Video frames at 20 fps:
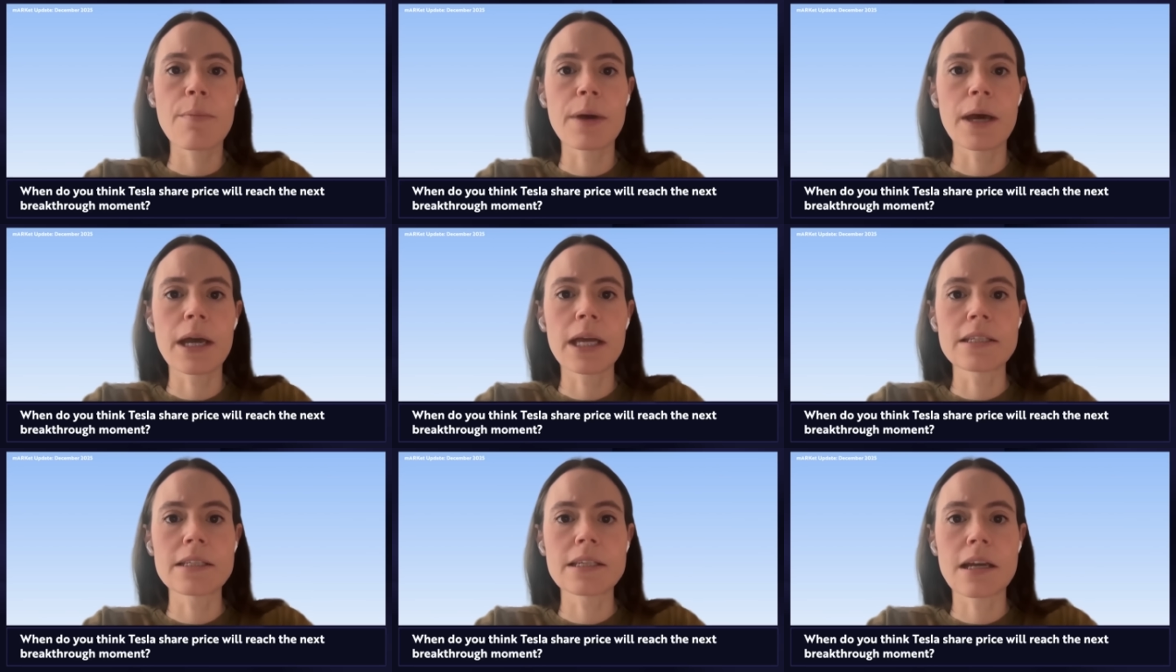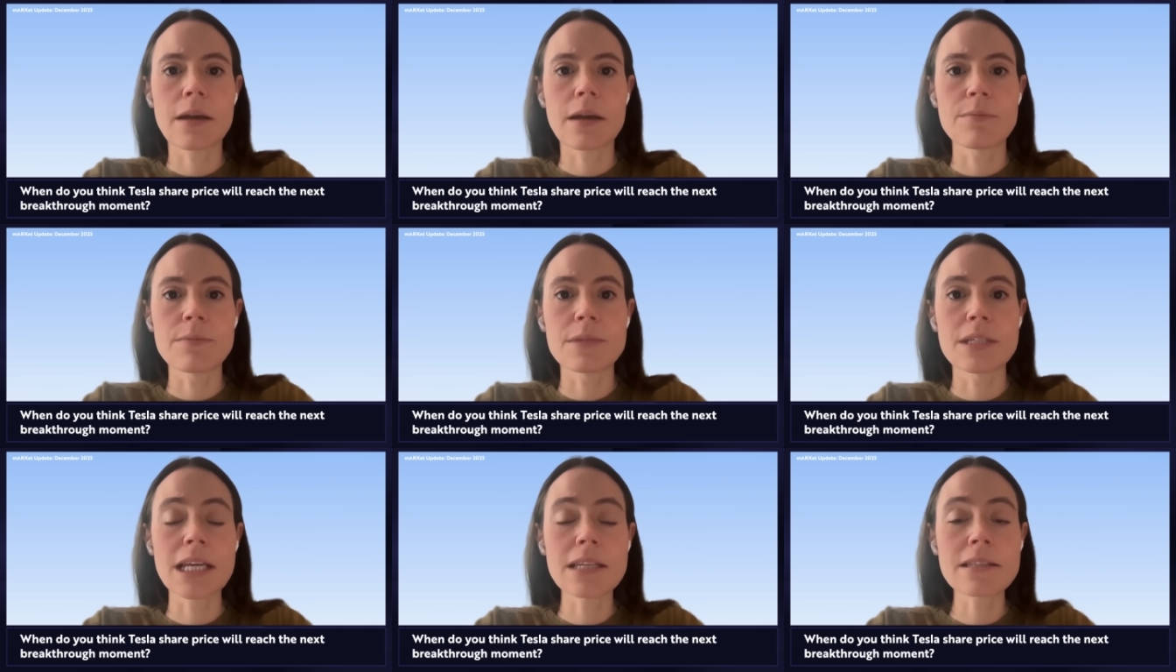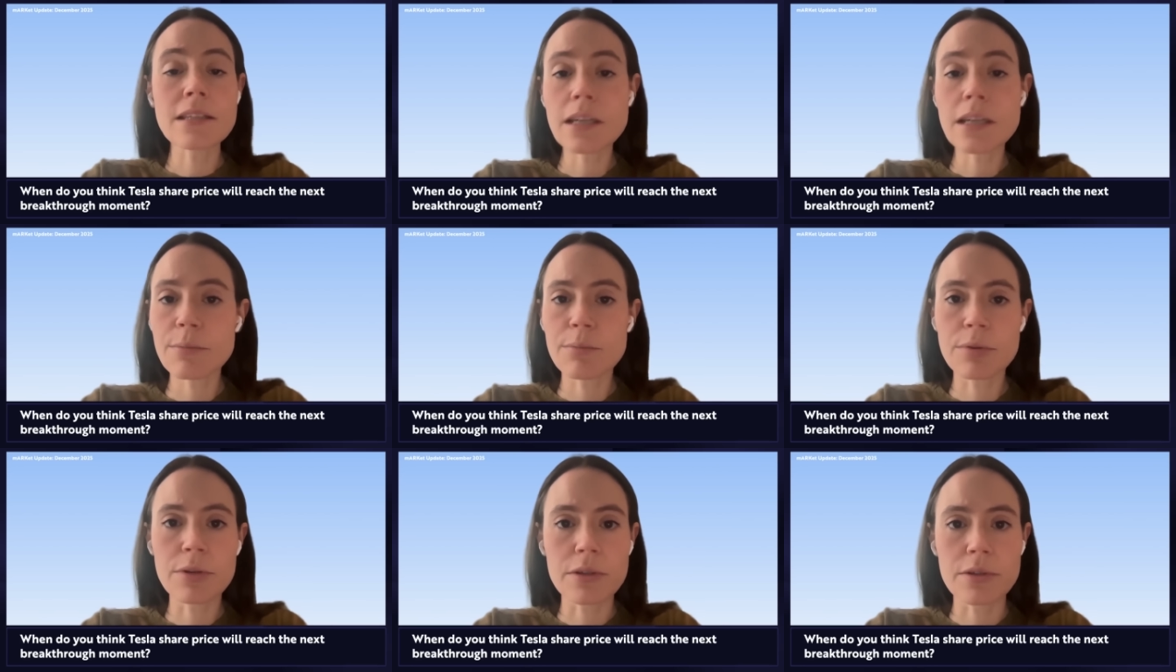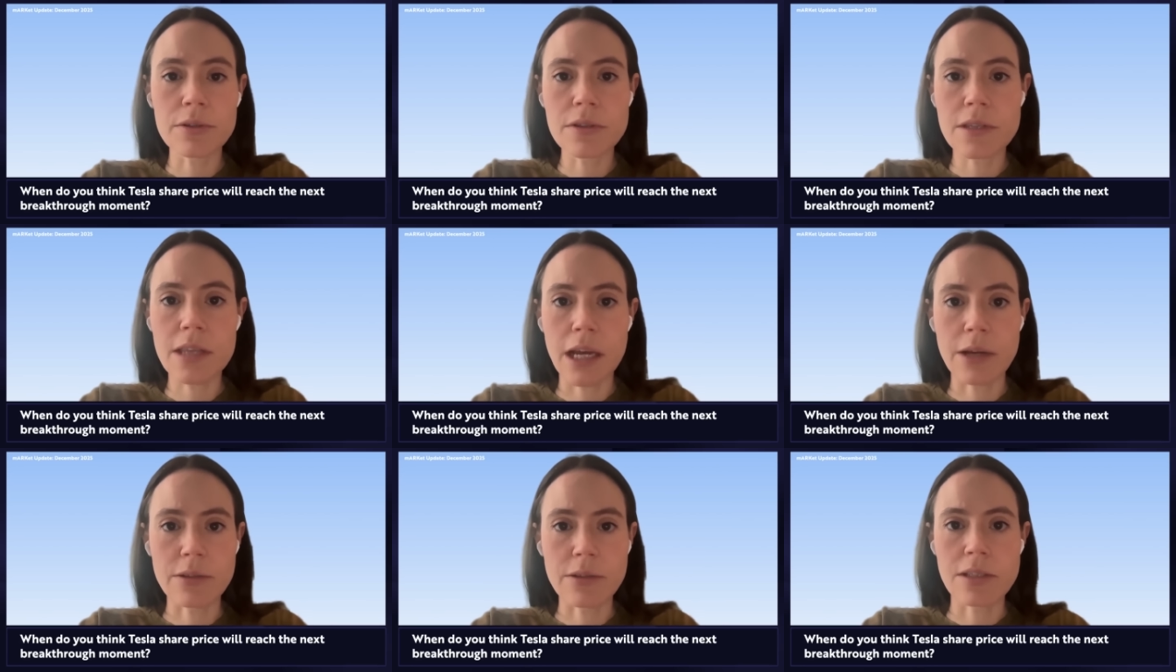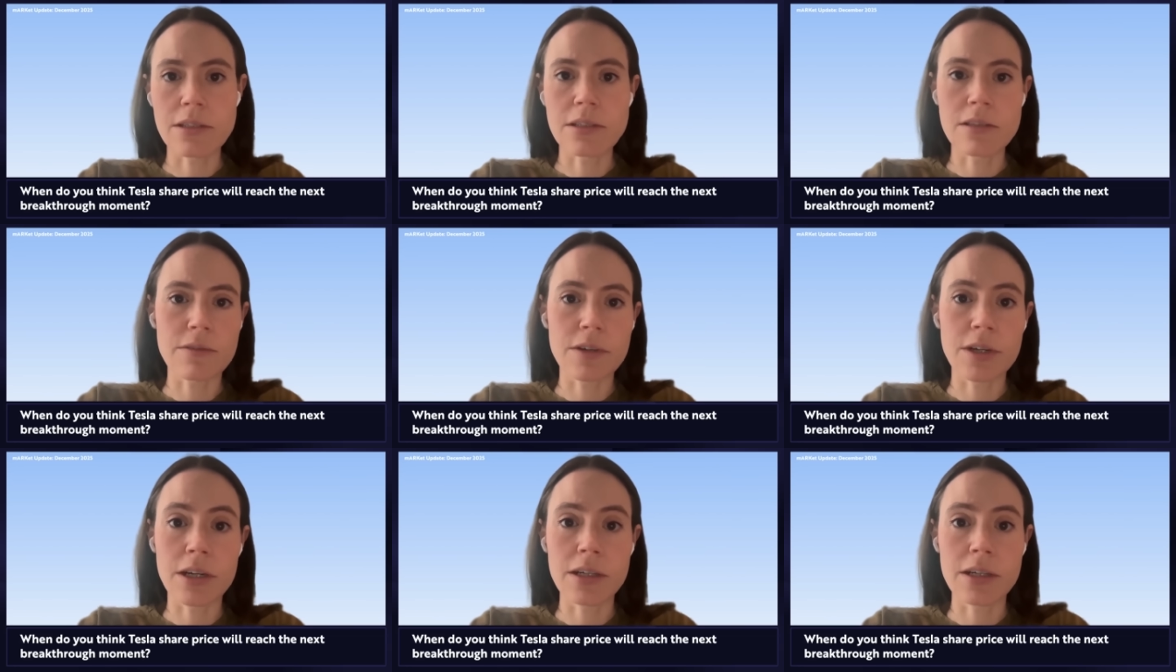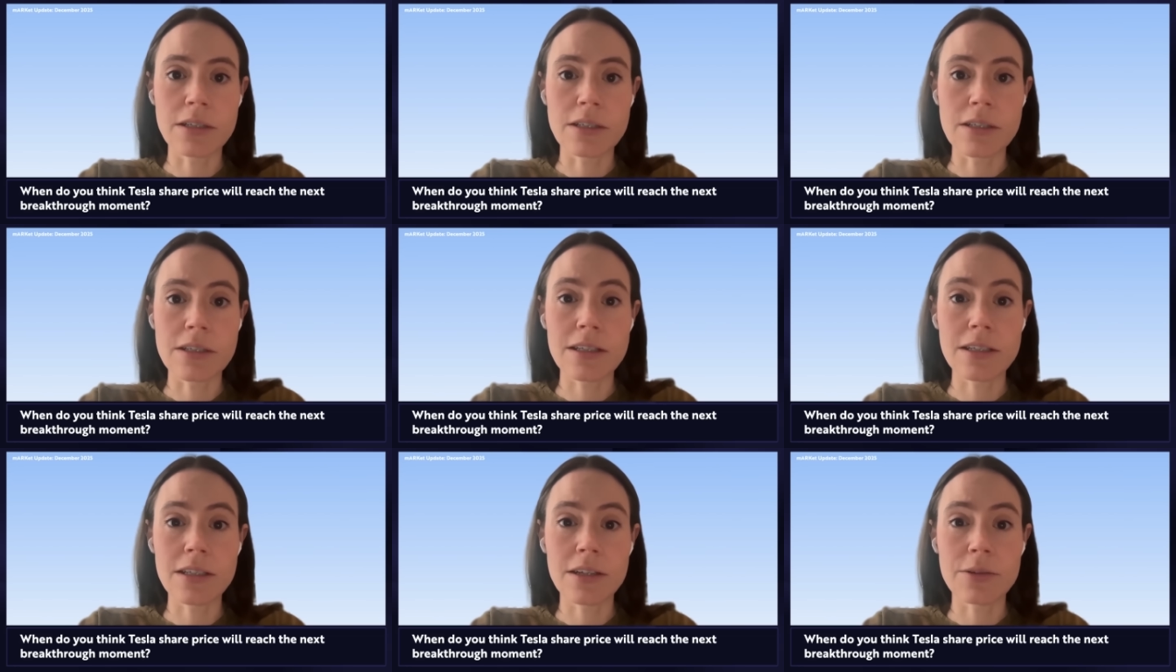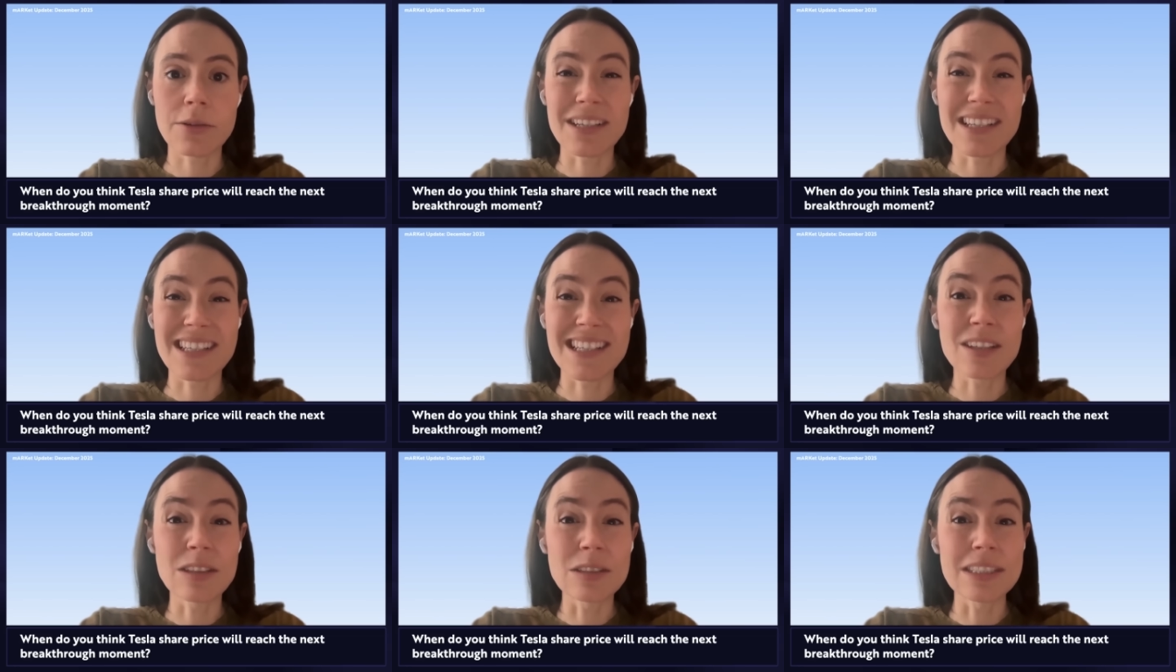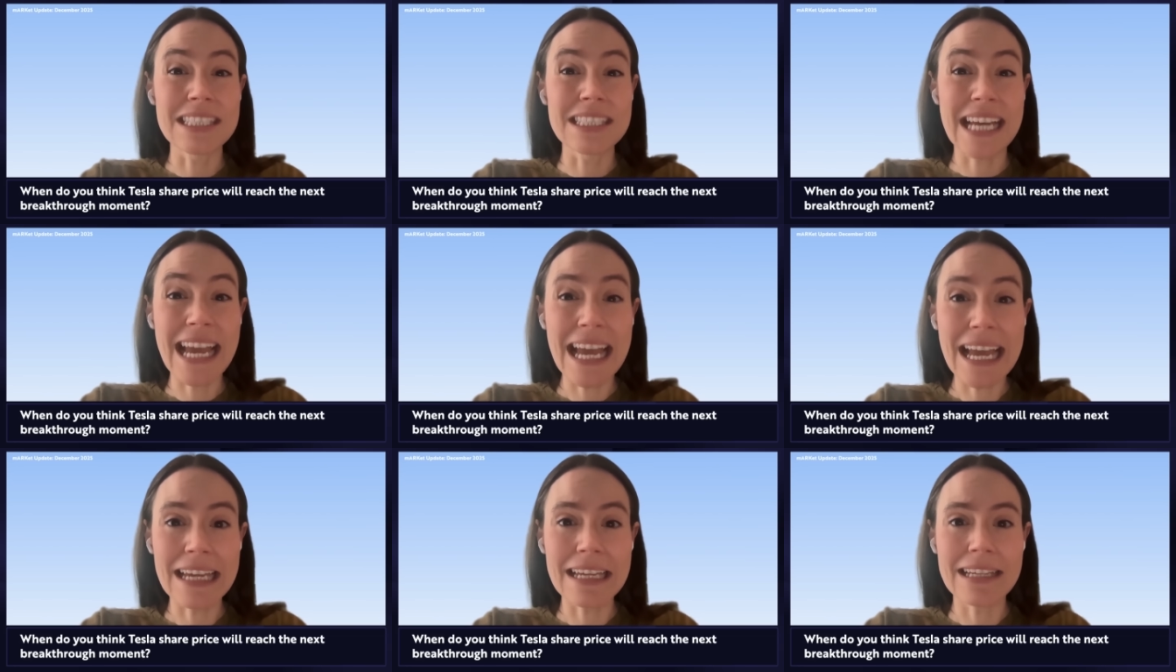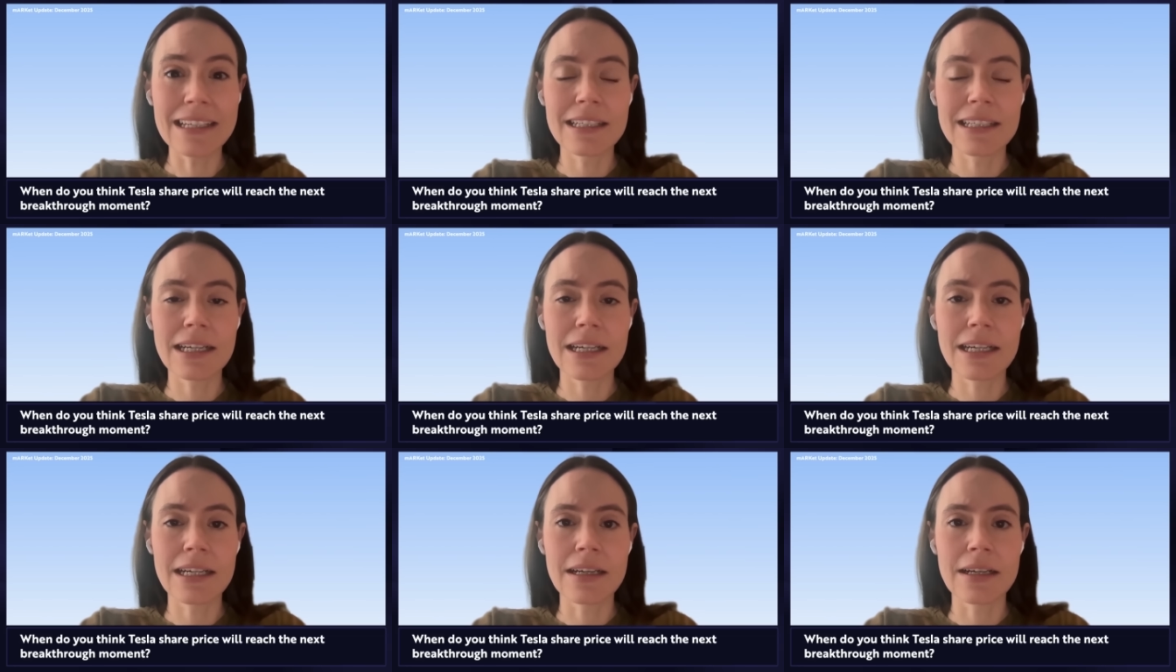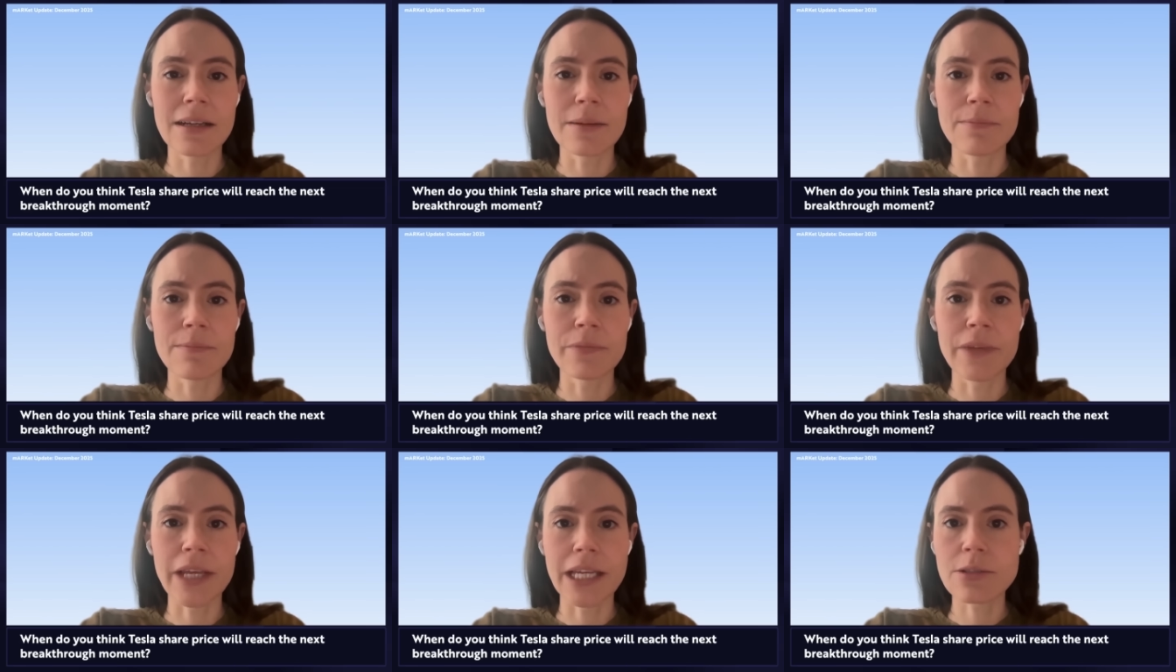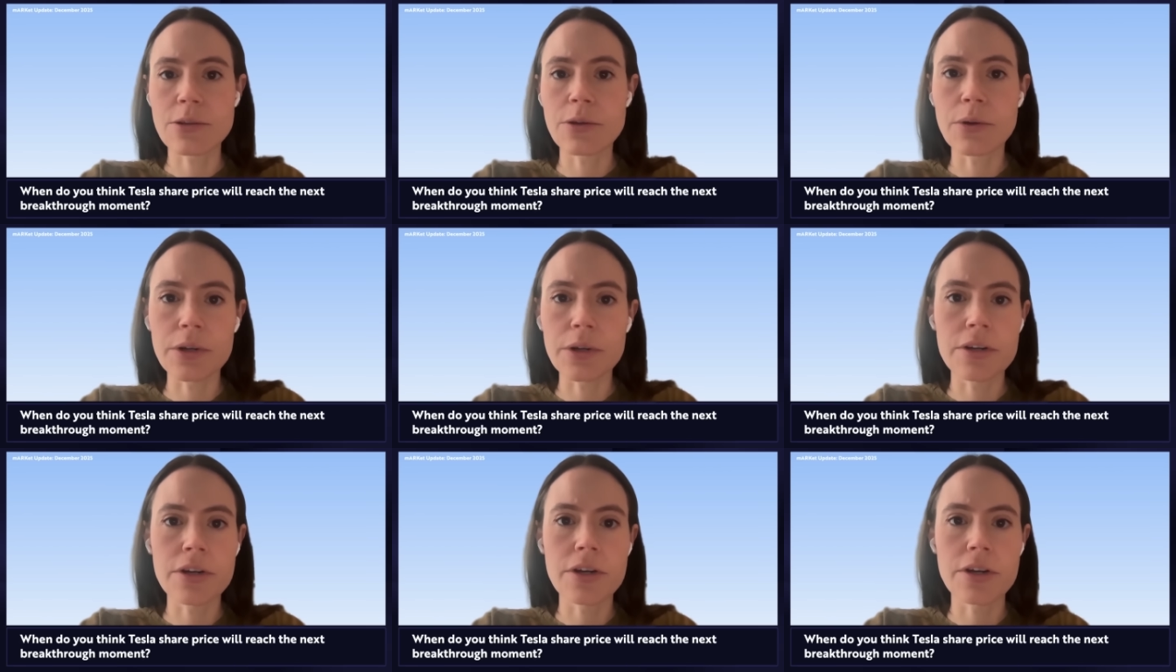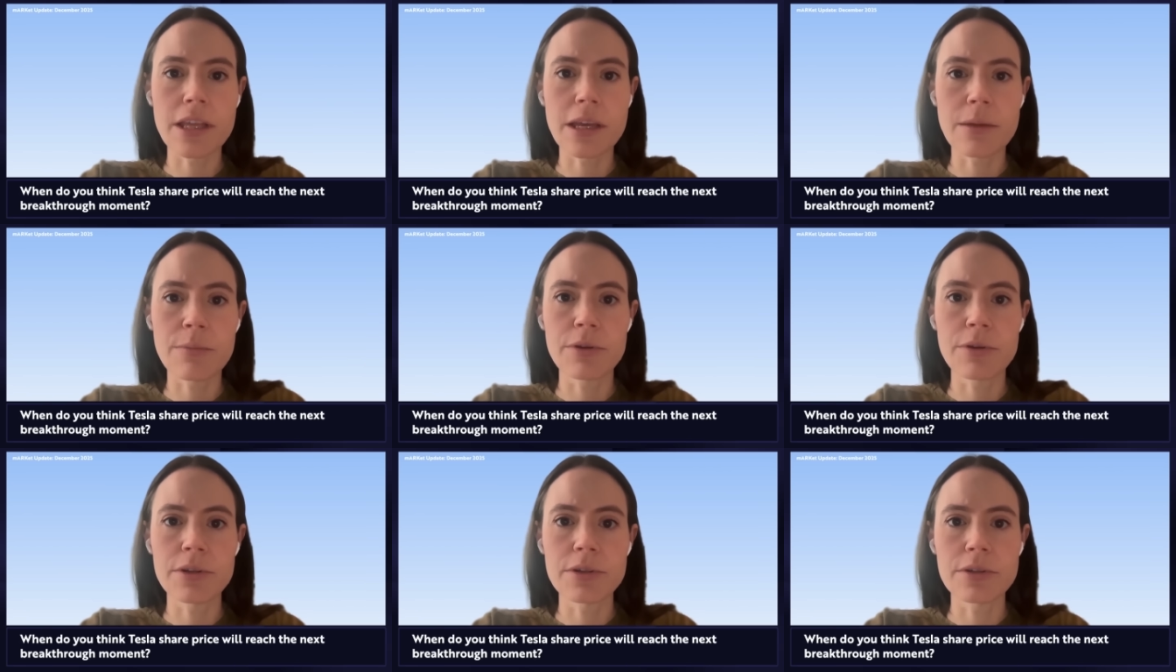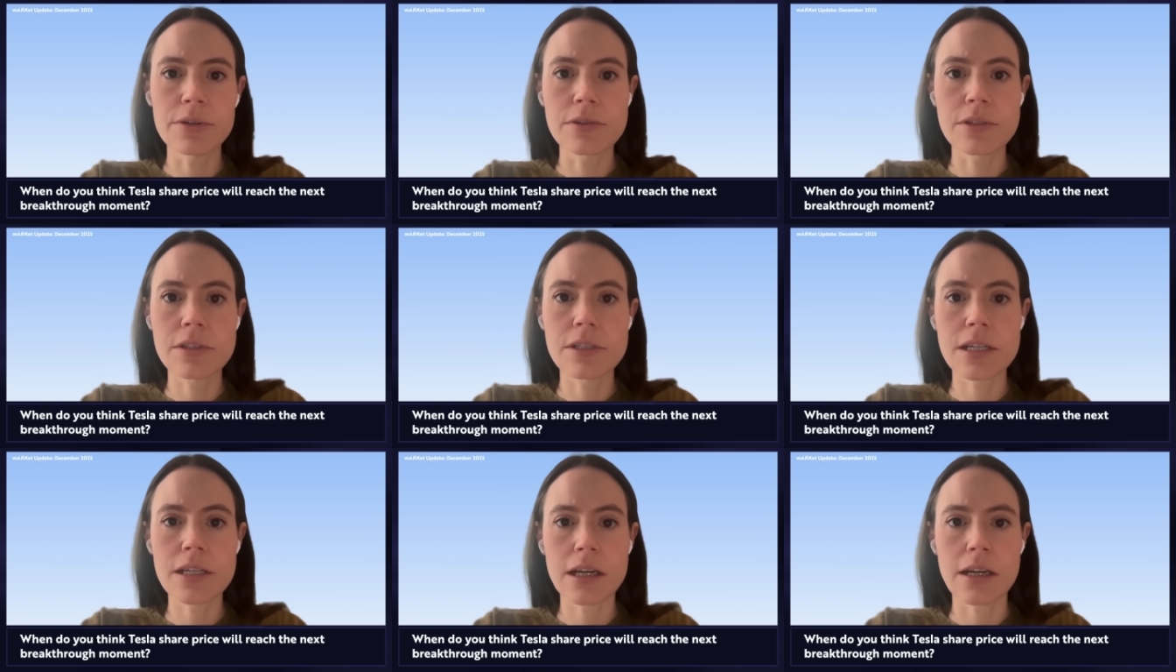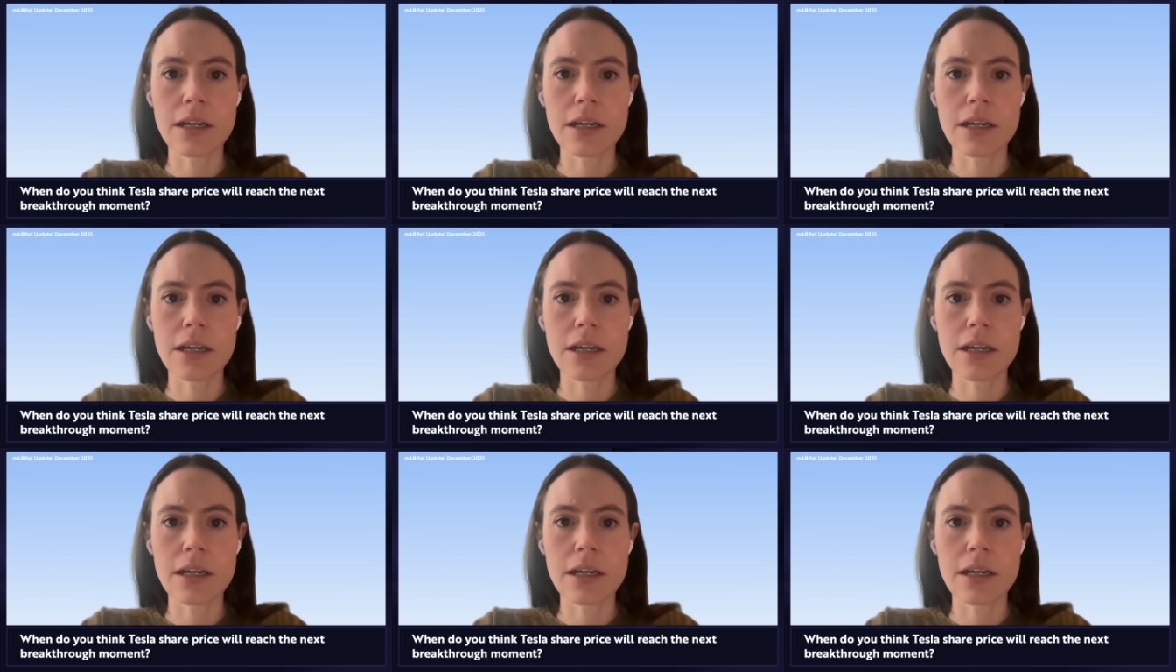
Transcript: But Tesla can produce thousands of cars, you know, in a single day. Last quarter, they produced